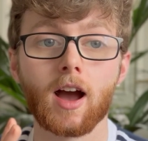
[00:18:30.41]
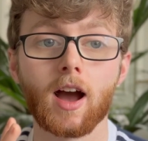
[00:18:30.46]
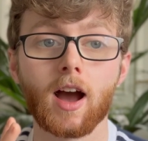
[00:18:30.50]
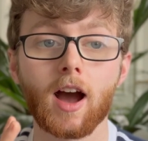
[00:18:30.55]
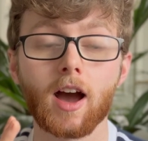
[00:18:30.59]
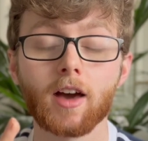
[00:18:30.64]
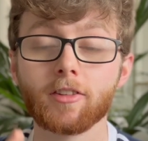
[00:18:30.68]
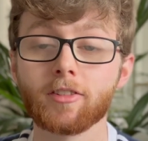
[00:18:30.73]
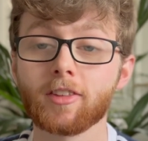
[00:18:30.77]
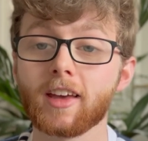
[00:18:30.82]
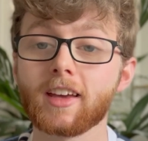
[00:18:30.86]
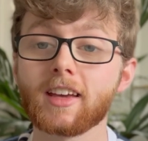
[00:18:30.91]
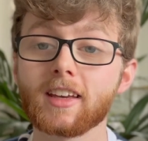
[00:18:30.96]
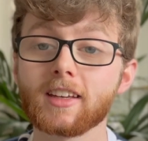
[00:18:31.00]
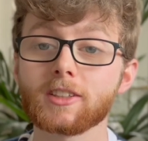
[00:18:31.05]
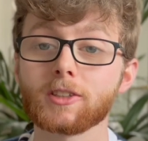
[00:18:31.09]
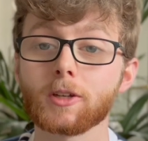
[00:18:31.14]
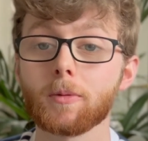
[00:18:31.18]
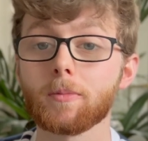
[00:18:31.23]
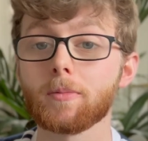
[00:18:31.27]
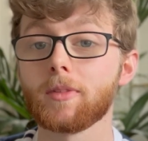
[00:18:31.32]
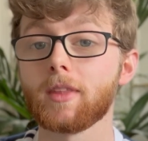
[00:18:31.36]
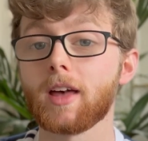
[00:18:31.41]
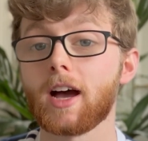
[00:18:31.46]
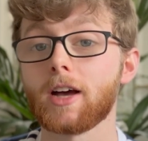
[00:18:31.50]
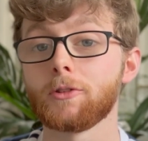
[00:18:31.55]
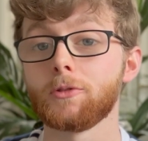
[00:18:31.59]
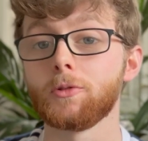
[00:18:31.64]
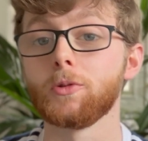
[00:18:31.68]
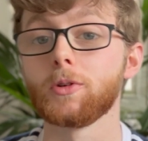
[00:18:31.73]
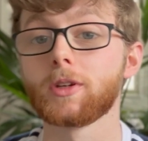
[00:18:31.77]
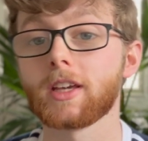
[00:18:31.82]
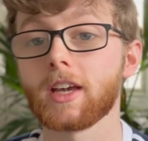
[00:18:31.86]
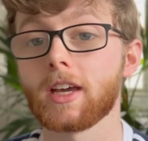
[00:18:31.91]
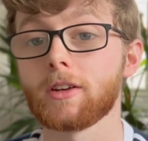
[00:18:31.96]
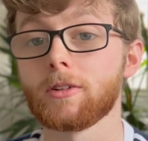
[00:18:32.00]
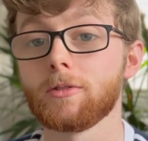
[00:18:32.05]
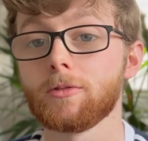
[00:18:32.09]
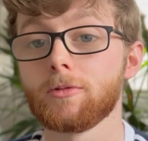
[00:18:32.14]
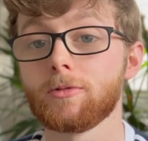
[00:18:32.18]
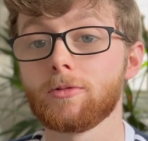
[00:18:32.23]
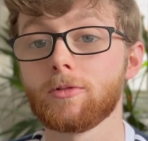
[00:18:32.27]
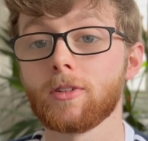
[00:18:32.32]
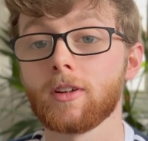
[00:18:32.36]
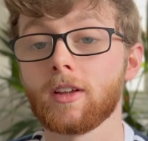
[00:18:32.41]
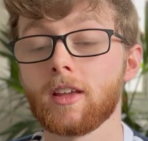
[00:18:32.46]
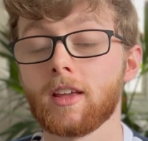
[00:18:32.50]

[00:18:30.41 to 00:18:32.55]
I think something that I do kind of